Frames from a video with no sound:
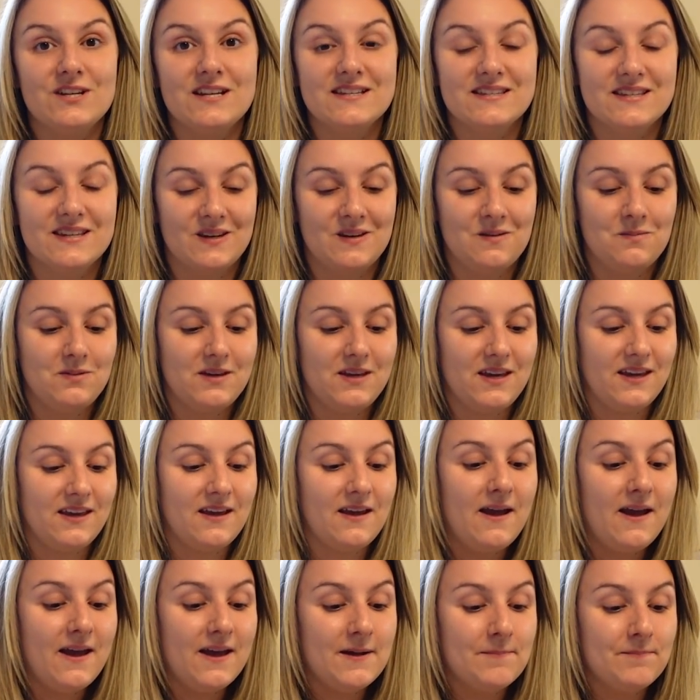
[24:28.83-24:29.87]
It's going to be
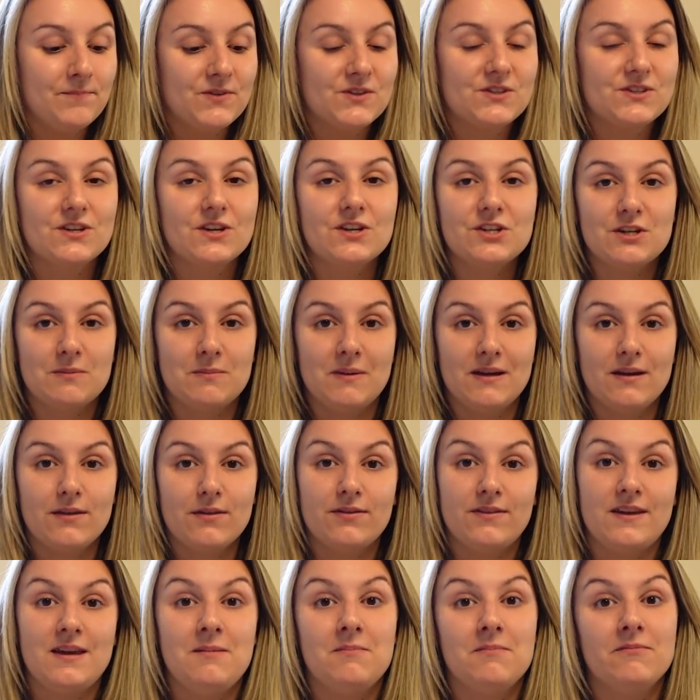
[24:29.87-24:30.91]
such a big
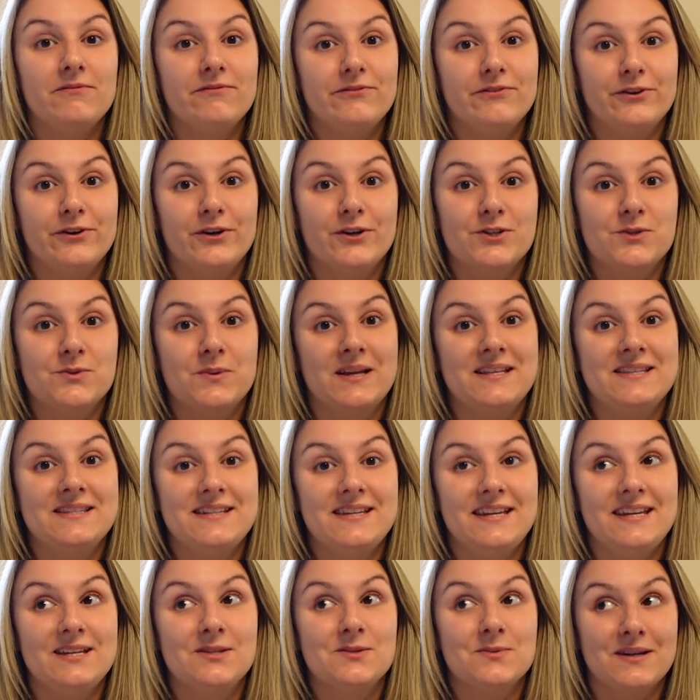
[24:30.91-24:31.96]
theme for
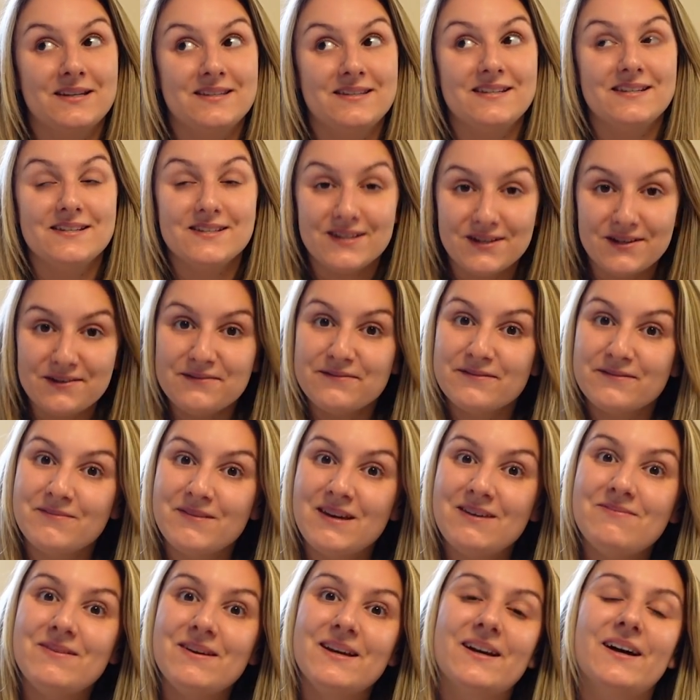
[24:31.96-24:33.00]
twenty twenty-two for
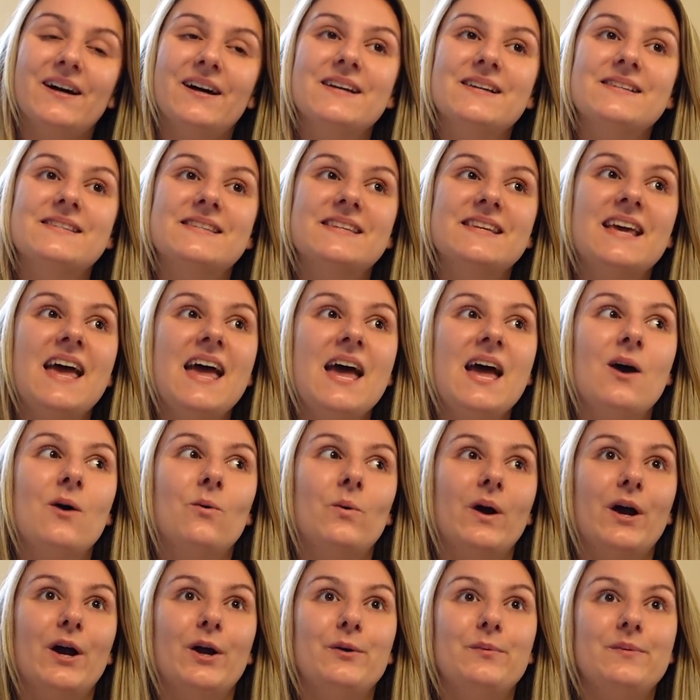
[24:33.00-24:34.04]
me, because
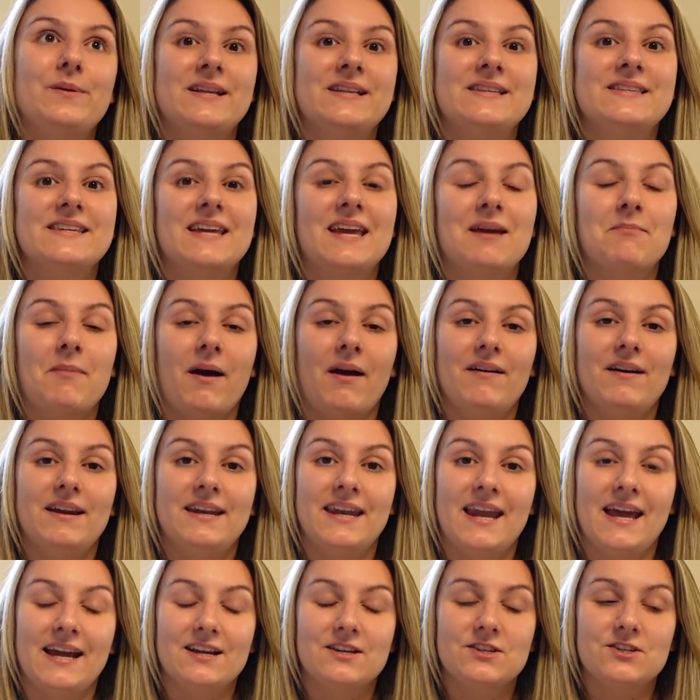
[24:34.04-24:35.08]
we're hoping to get married
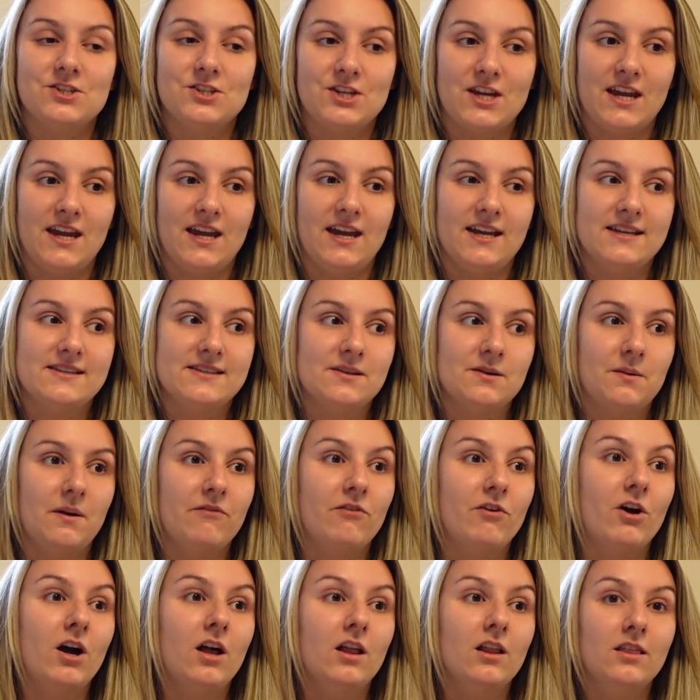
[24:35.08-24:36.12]
next year, so
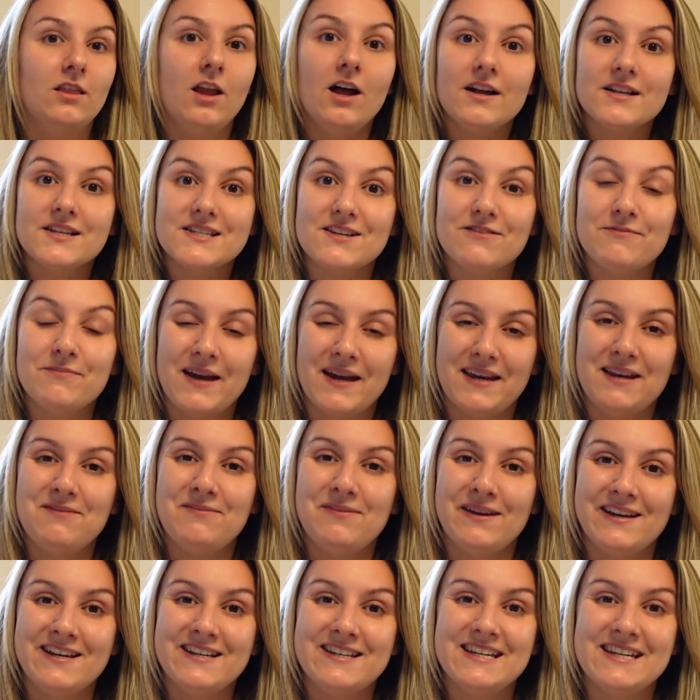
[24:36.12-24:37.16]
I've got a lot of penny
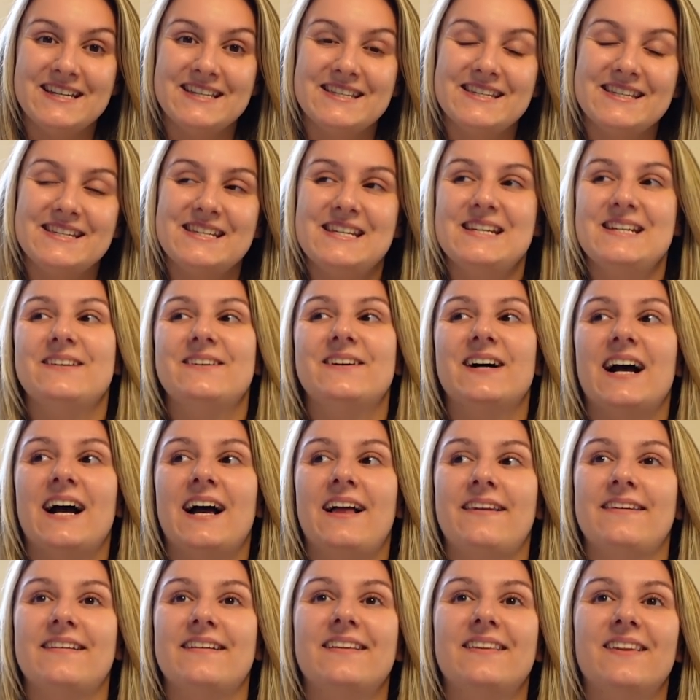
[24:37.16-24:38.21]
pinching to do
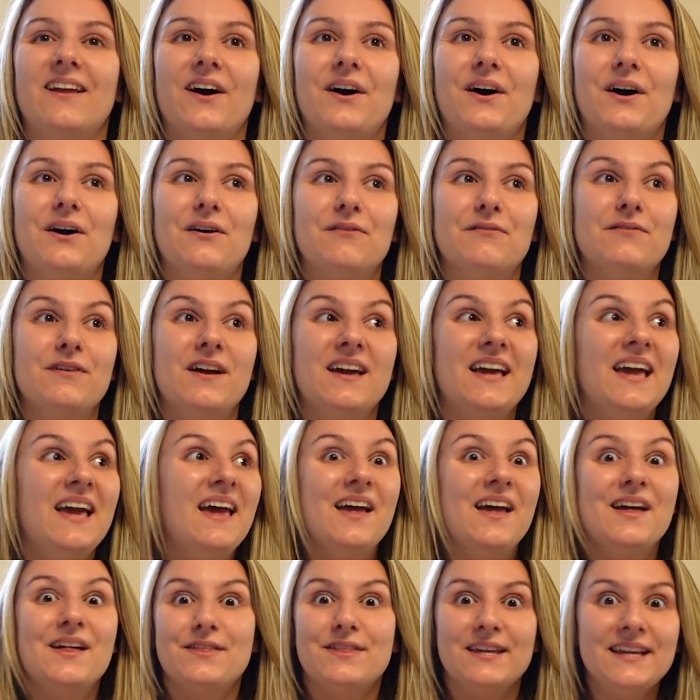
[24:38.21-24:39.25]
and a lot of
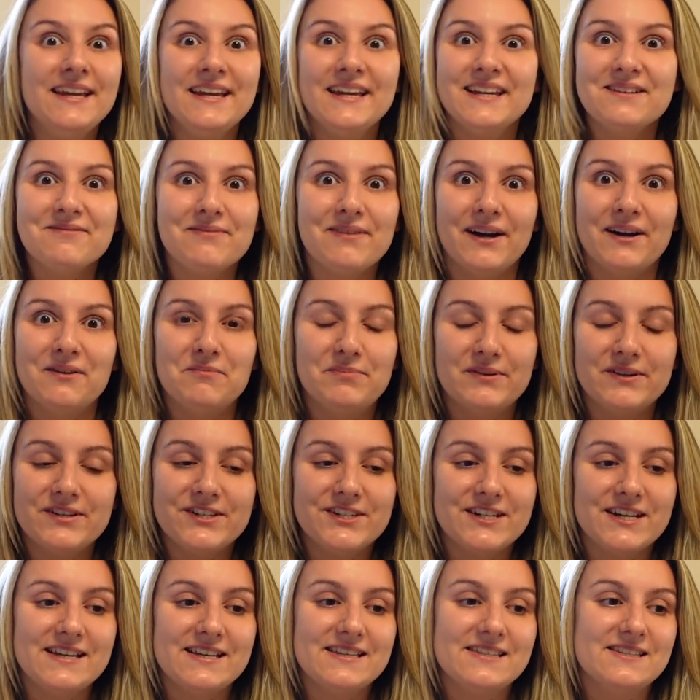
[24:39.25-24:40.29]
thinking about
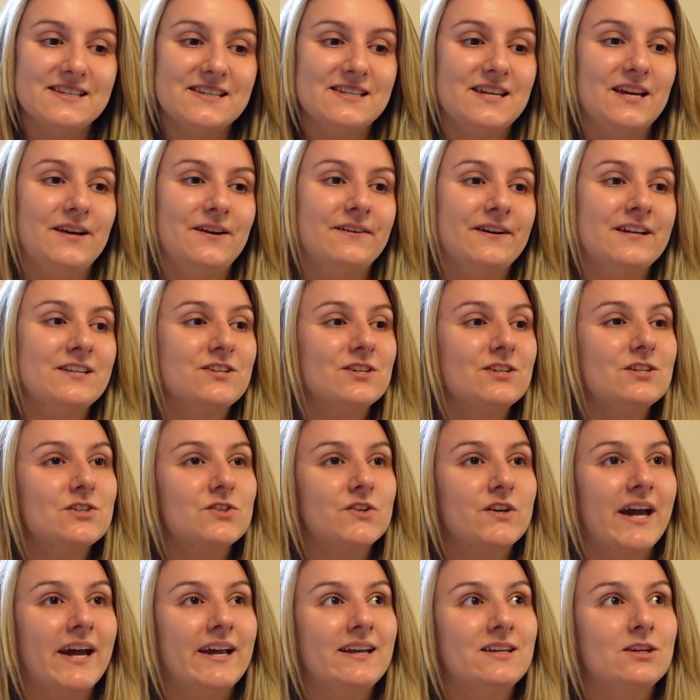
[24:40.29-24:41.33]
budgets to do, and just
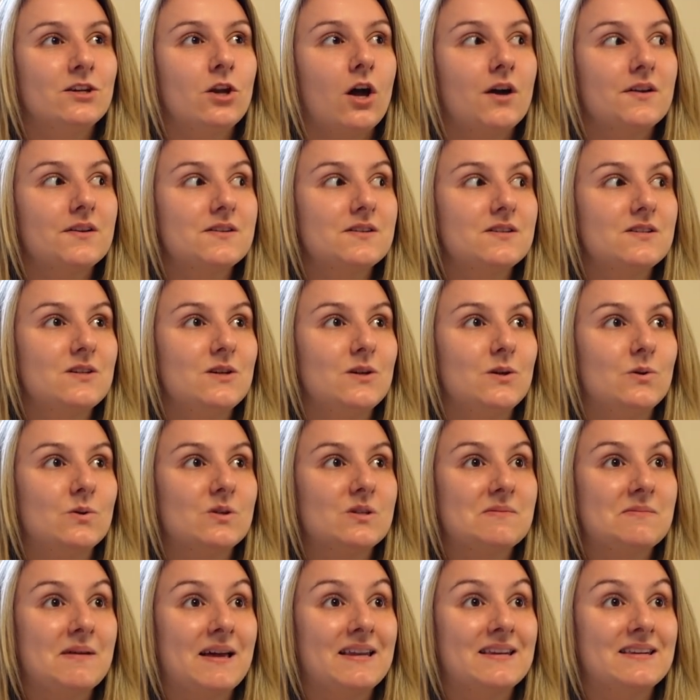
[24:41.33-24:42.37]
trying not to
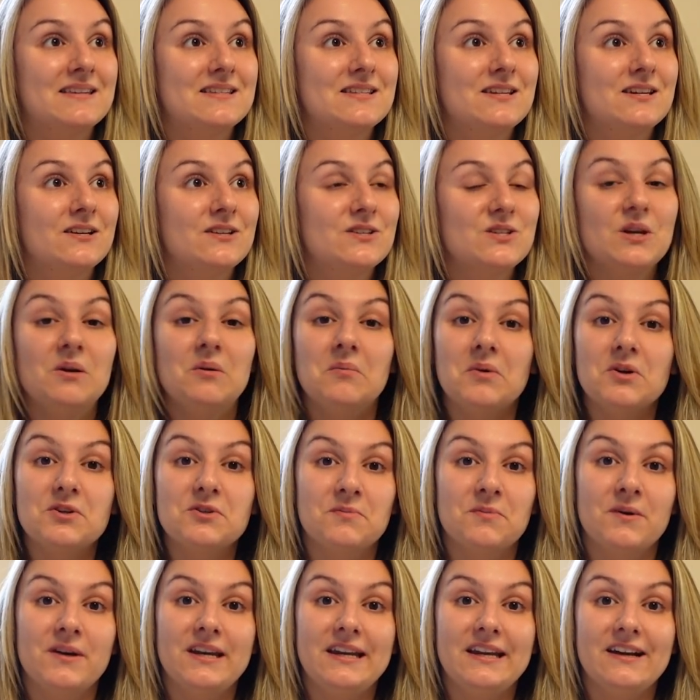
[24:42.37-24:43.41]
spend too much
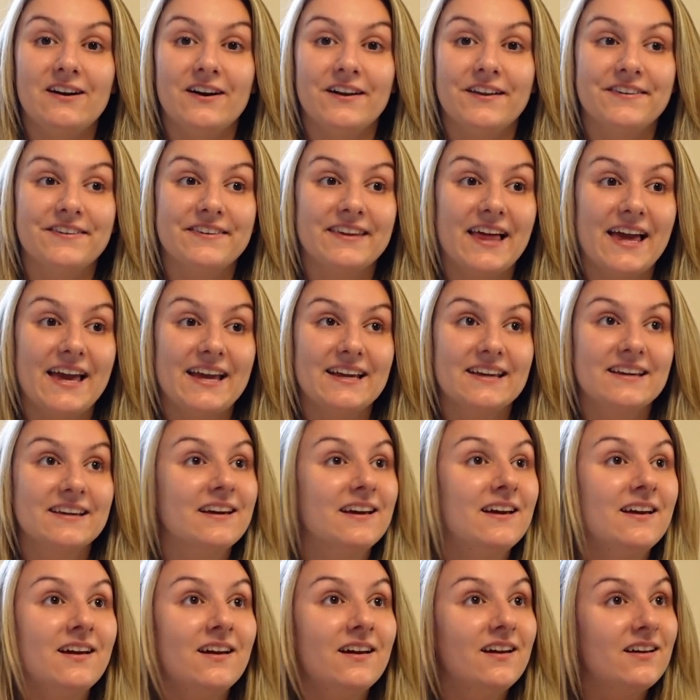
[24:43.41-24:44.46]
money on like
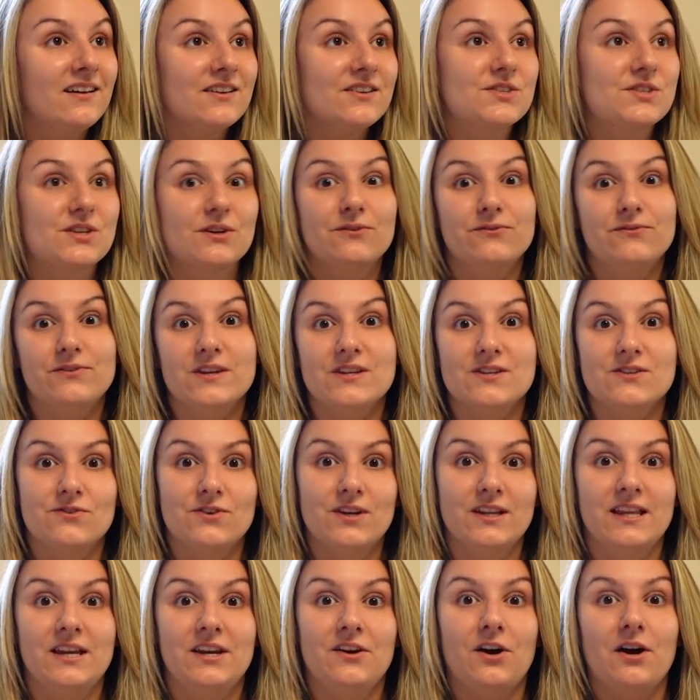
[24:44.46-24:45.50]
stuff that's
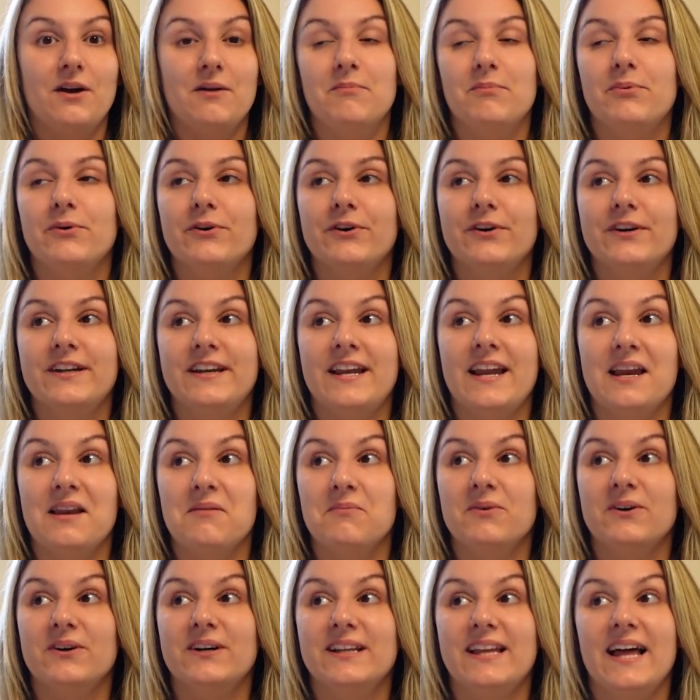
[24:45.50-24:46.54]
really not important
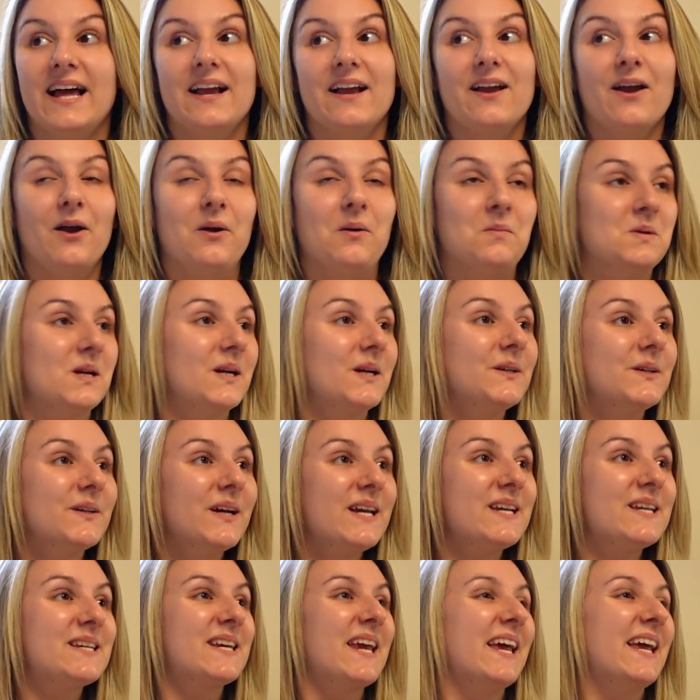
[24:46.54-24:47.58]
anymore, like home
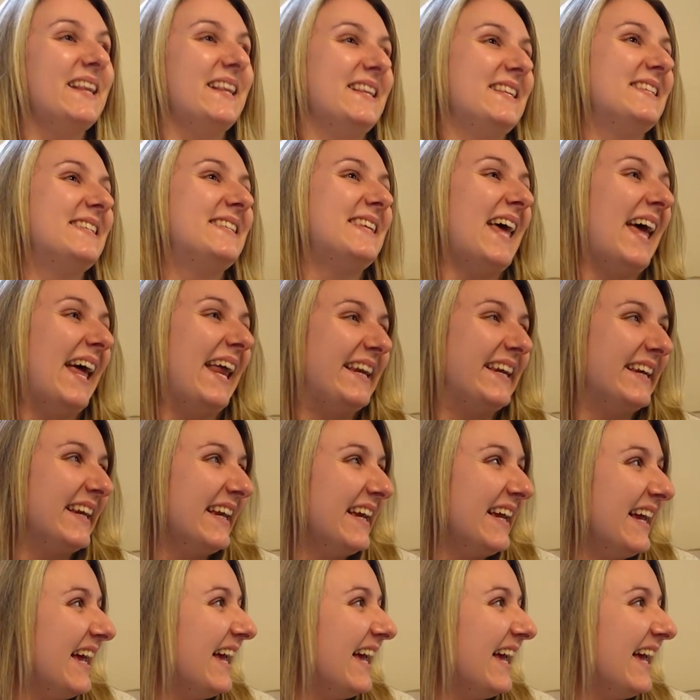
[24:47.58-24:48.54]
decorations and